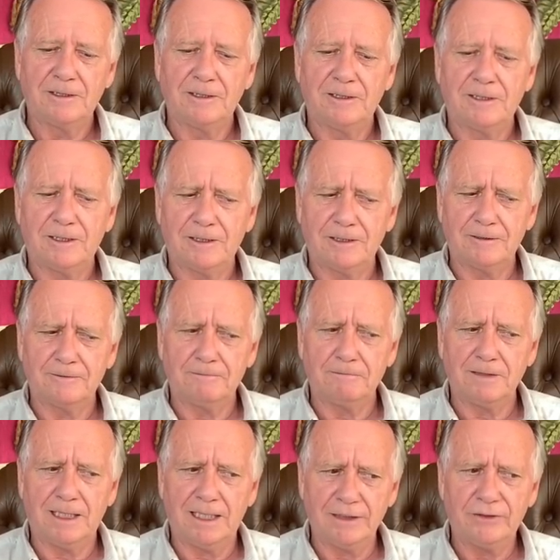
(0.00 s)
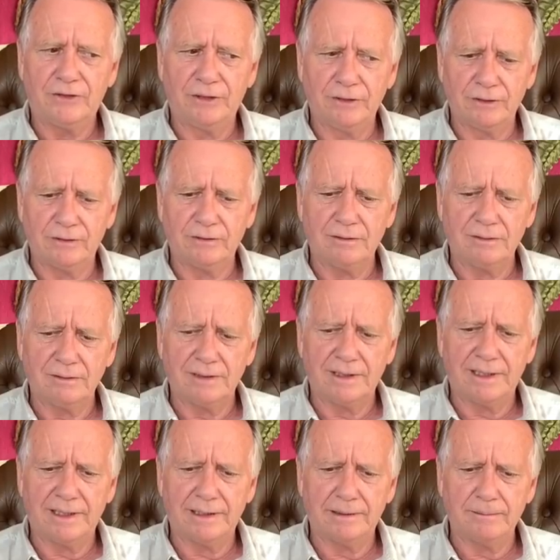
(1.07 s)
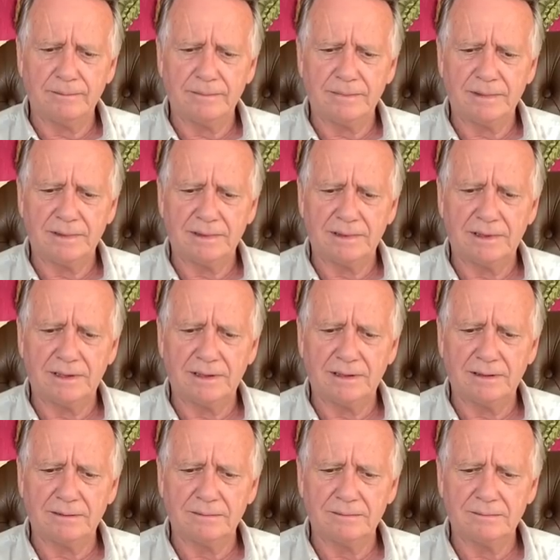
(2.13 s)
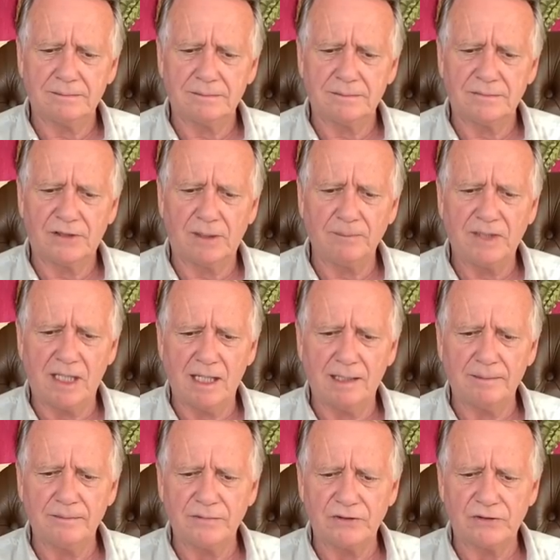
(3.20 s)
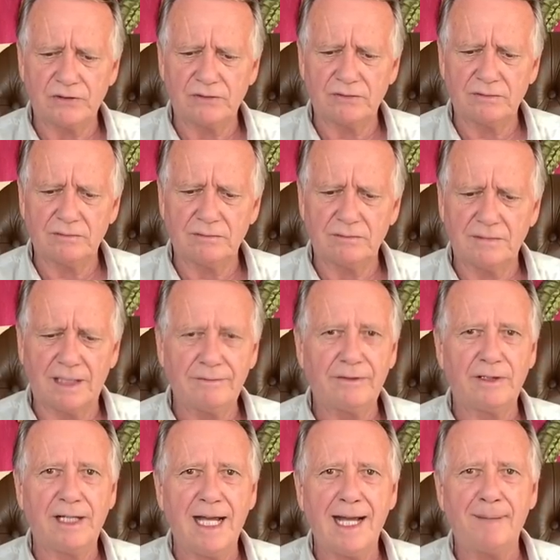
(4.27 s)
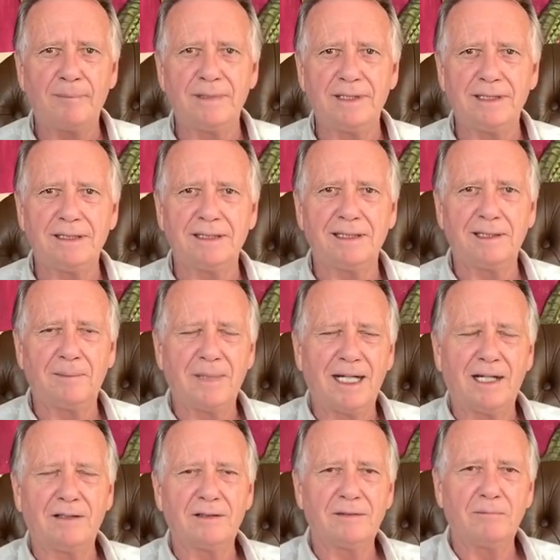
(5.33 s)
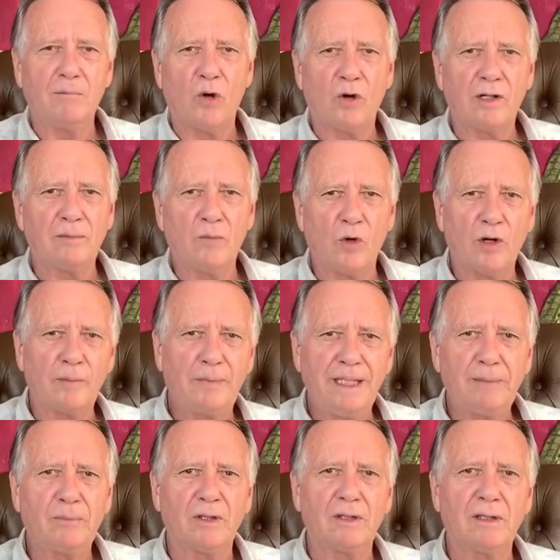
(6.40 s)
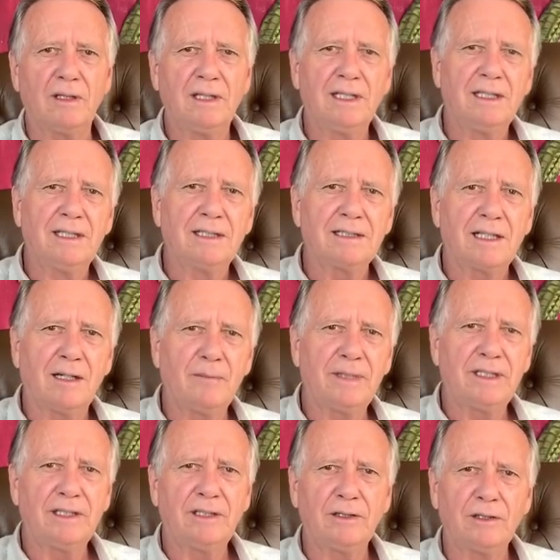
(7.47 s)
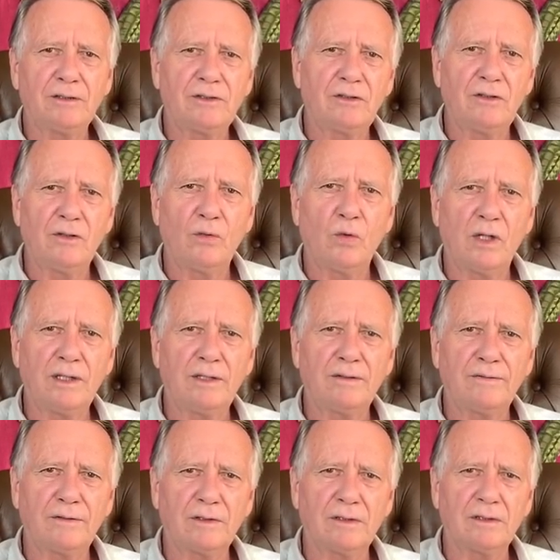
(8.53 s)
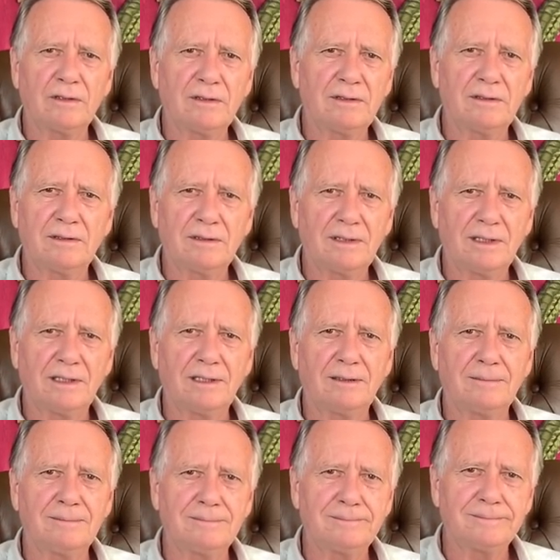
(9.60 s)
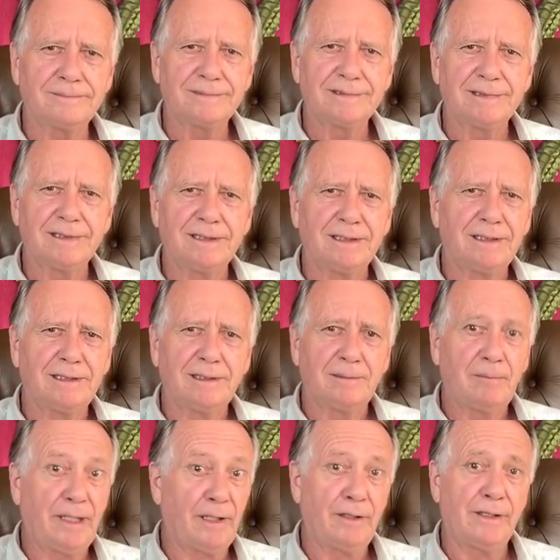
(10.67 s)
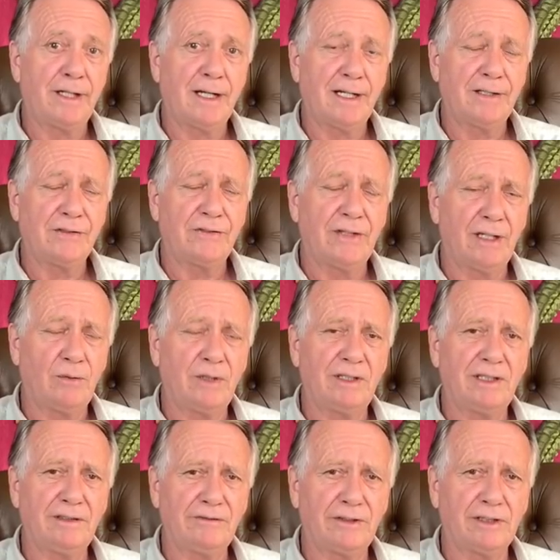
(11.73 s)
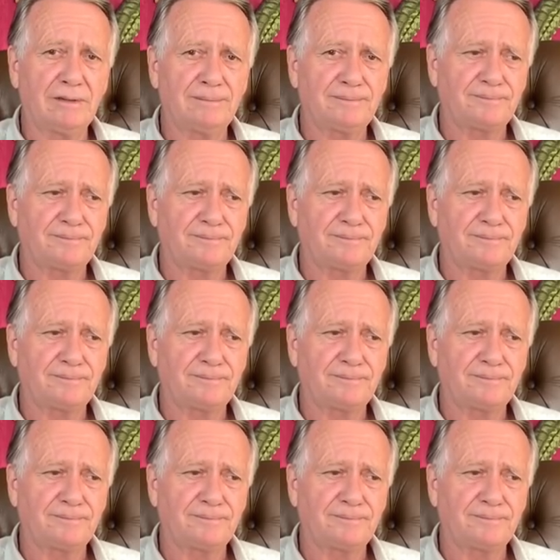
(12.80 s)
Uh, I too am um, sometimes not very happy about more and more people coming here to the wonderful um, paradise that we live in.